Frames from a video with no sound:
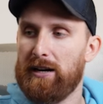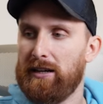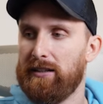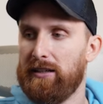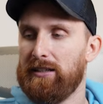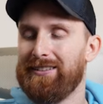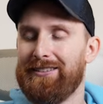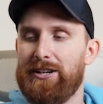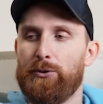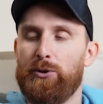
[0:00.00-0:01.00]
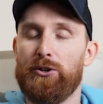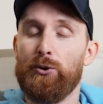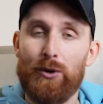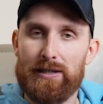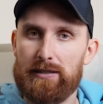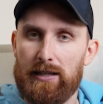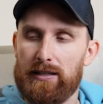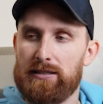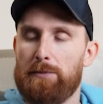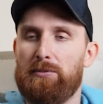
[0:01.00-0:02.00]
of marketing. They're doing new
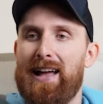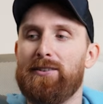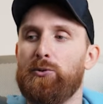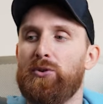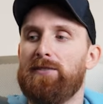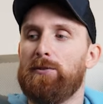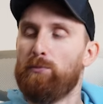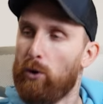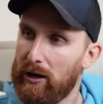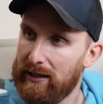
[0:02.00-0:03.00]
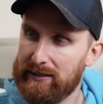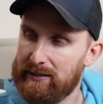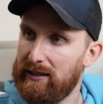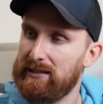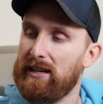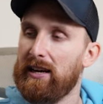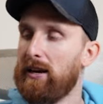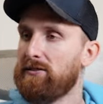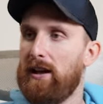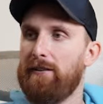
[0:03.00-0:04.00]
listings. They plan to do even more listings.
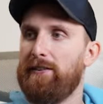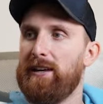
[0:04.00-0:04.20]
So I